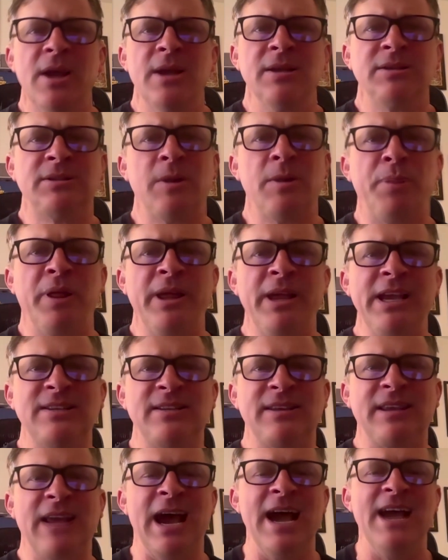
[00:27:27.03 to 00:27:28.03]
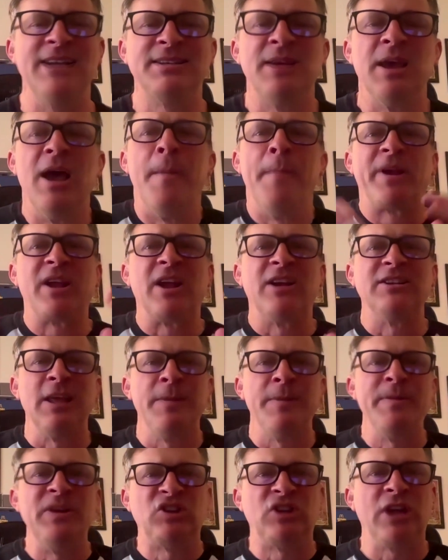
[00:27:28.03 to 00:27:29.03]
So please, guys, because
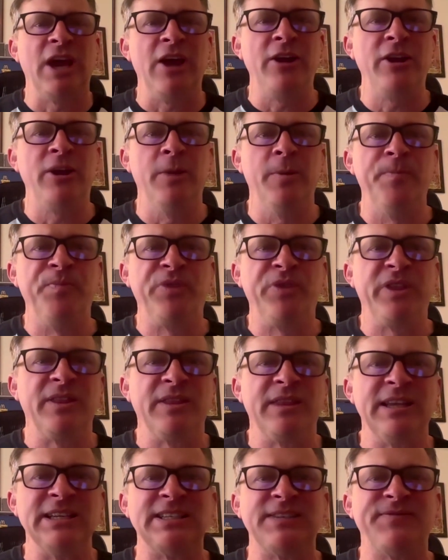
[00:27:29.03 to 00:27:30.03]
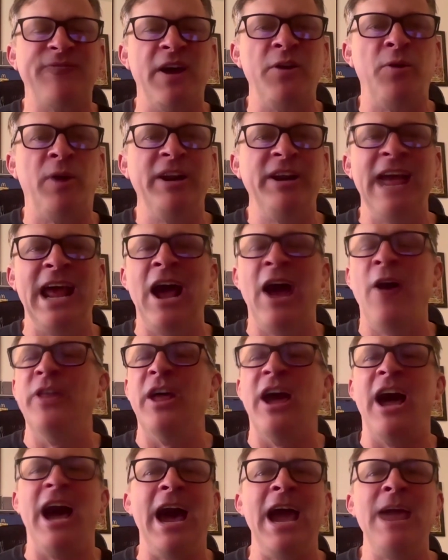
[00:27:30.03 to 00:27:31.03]
let me tell you, this is fun right now. The
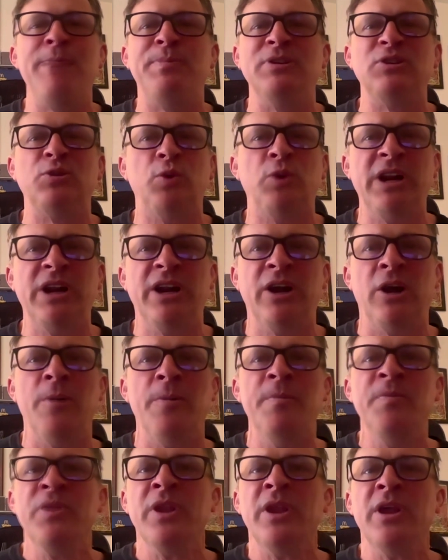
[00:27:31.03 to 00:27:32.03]
hype is real.